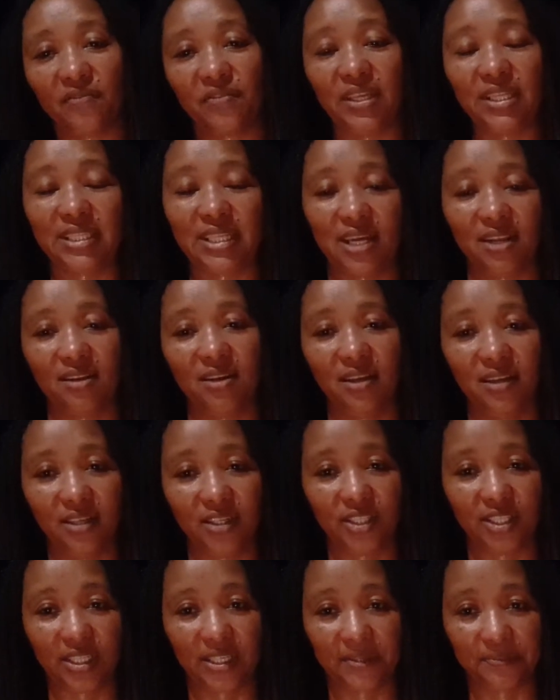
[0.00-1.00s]
the
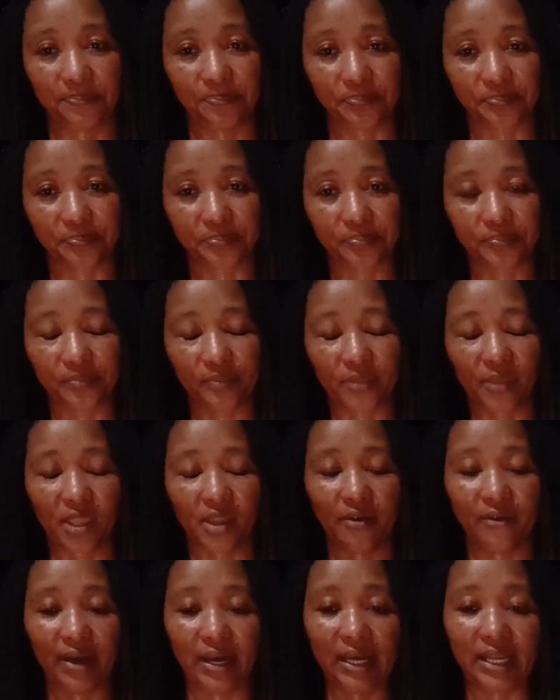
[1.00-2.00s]
technology,
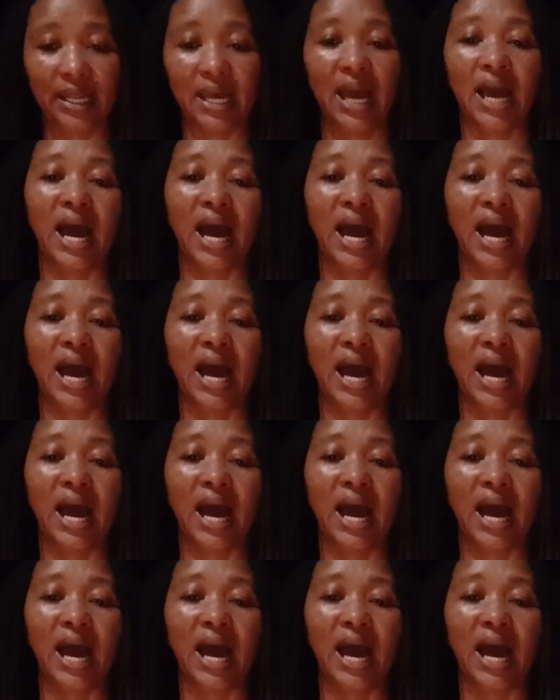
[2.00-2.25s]
right?